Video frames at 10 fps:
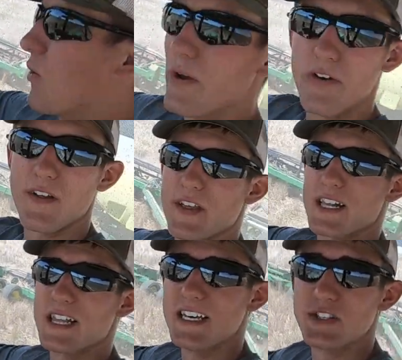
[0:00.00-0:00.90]
We run the
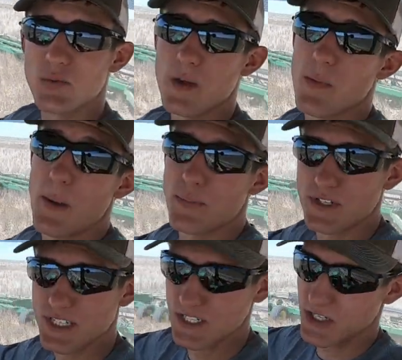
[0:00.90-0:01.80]
Clean Sweep by
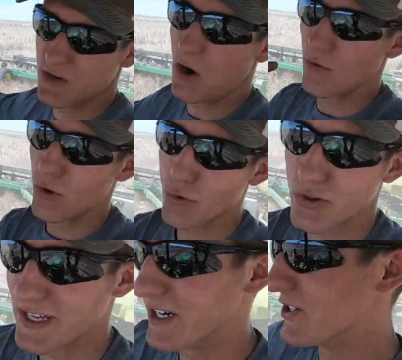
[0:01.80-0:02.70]
Precision, our row
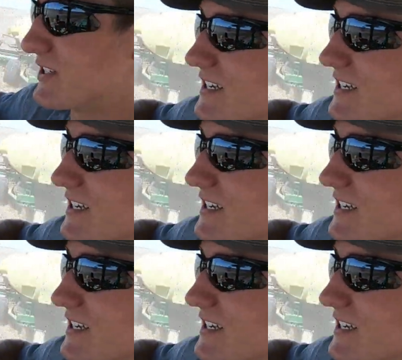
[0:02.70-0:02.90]
cleaners,